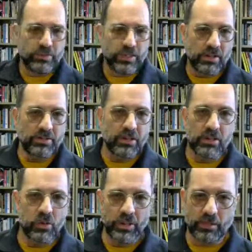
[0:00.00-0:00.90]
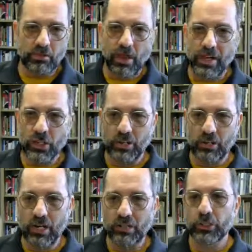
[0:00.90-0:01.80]
There's nothing to do except try to
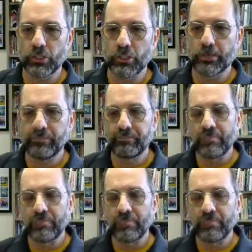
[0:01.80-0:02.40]
change that culture.